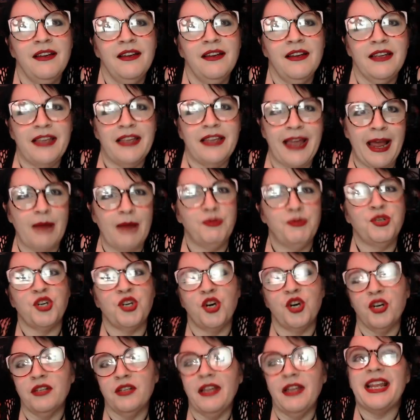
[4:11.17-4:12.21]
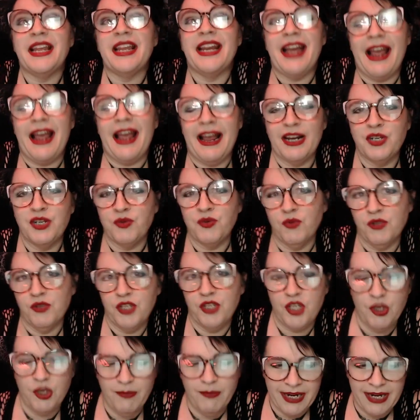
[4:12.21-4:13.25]
captured like an actual
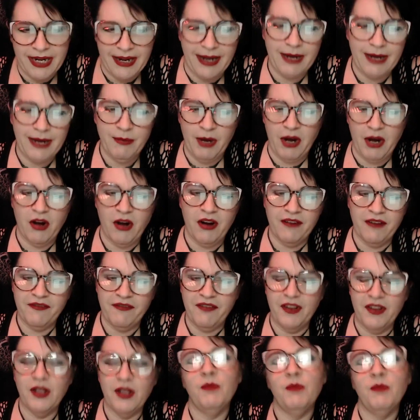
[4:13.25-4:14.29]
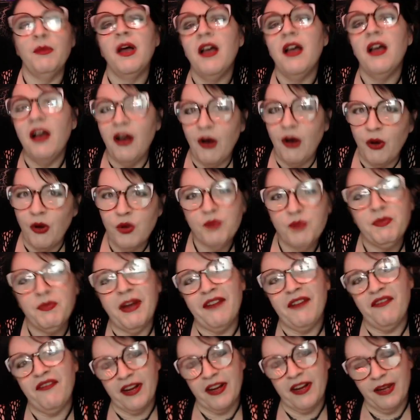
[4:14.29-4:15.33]
human nightmare on film? Hold my
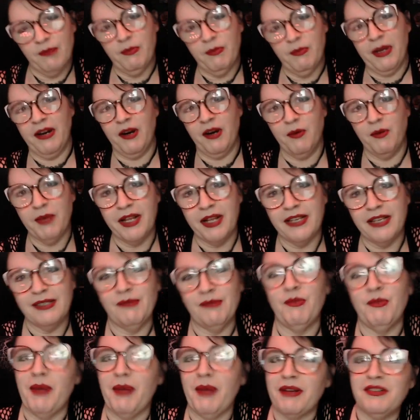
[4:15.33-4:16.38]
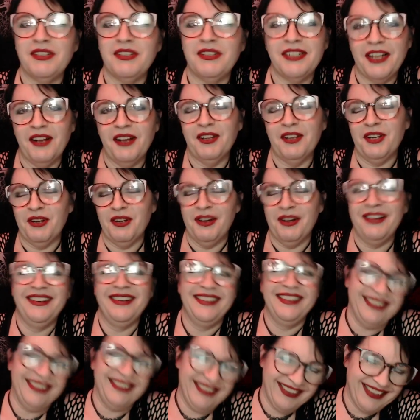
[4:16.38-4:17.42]
fucking beer, because I'm about to tell you,
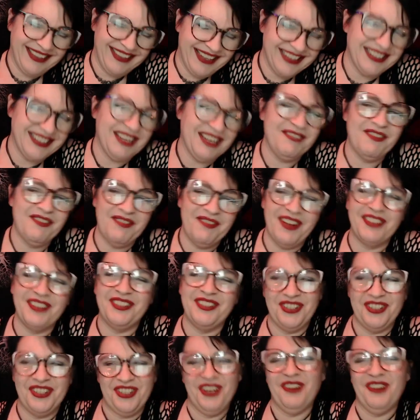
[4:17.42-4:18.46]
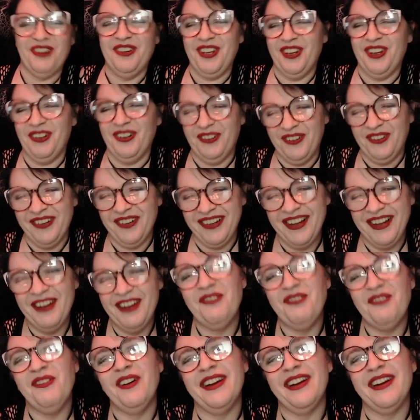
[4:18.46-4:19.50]
because I'm about to show you
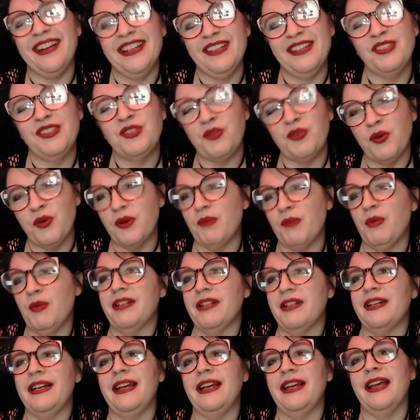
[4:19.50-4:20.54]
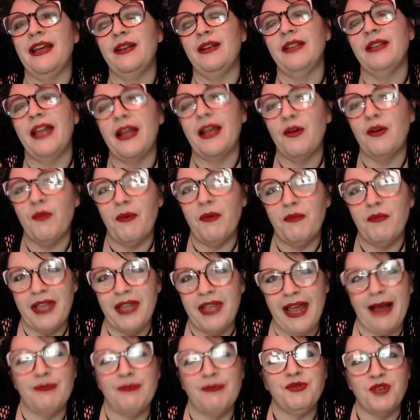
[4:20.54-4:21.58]
what inscrutability and like
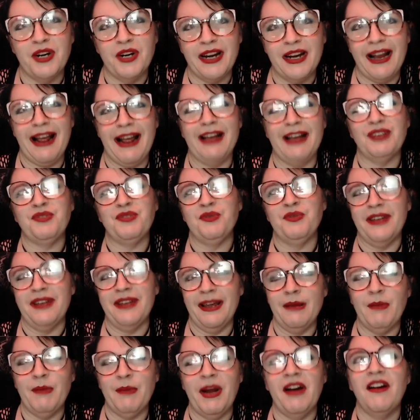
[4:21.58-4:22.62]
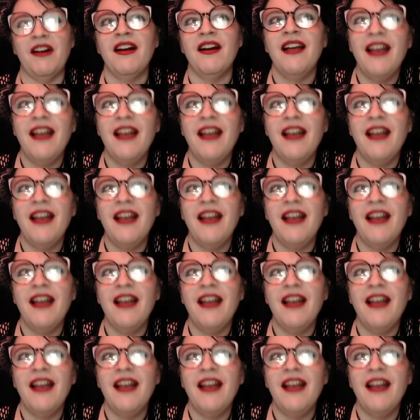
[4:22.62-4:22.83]
capturing an actual nightmare